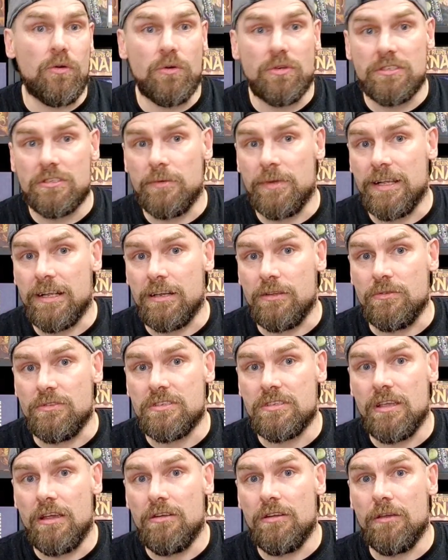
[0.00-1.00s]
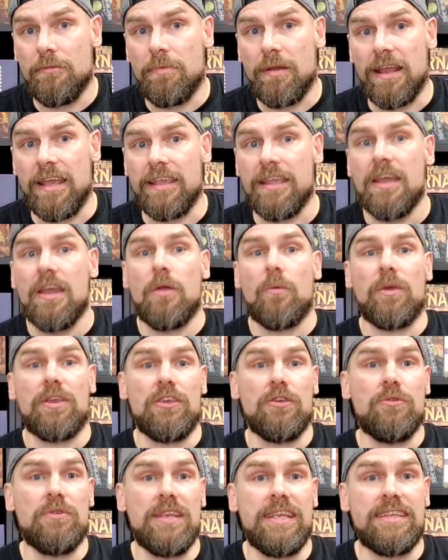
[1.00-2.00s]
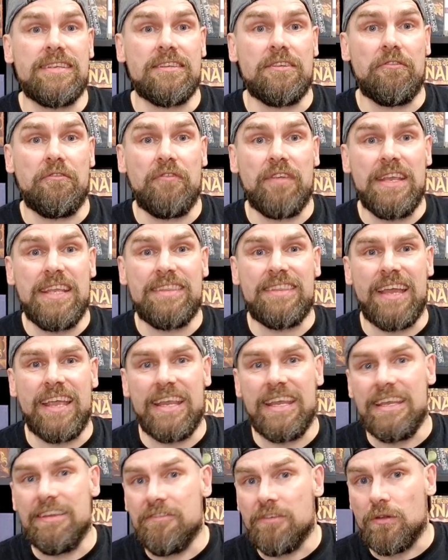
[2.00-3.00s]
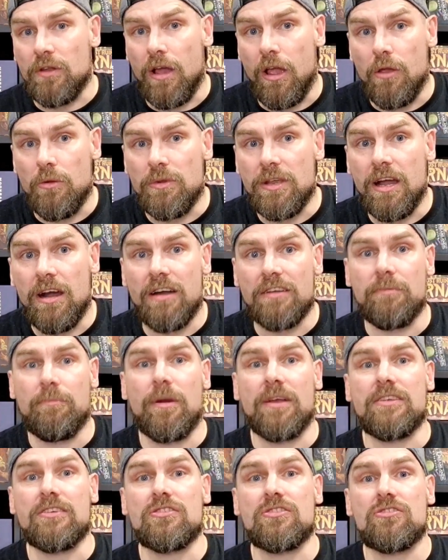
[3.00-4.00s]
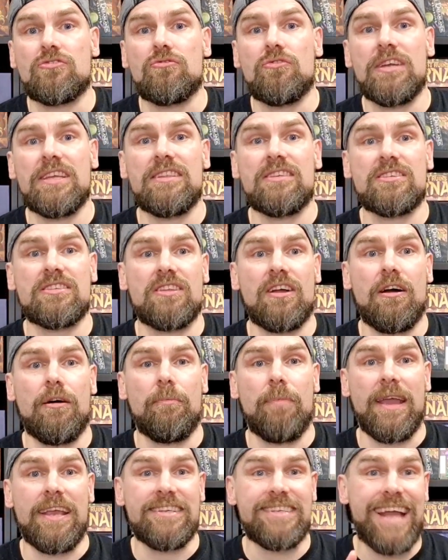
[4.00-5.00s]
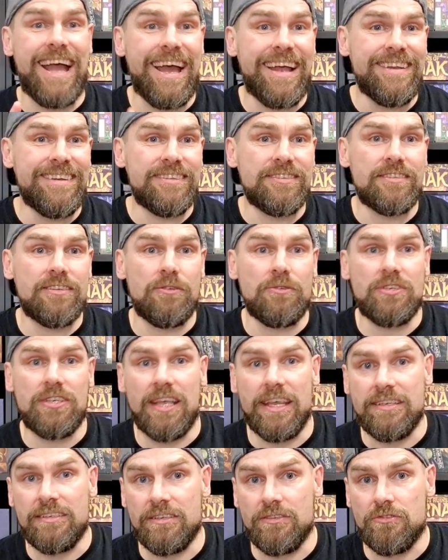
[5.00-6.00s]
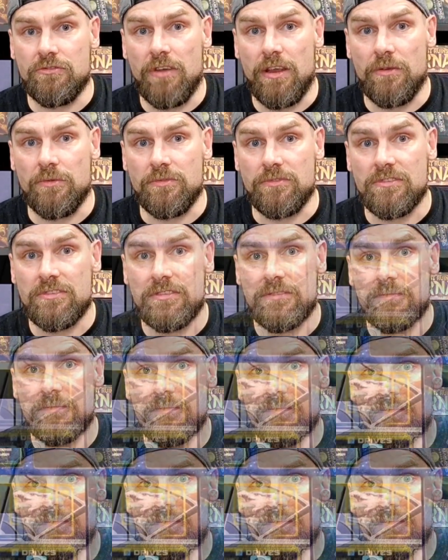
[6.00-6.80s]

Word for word: also includes solo play, where you need to defeat the evil Ogard by destroying the starbase and associated drones.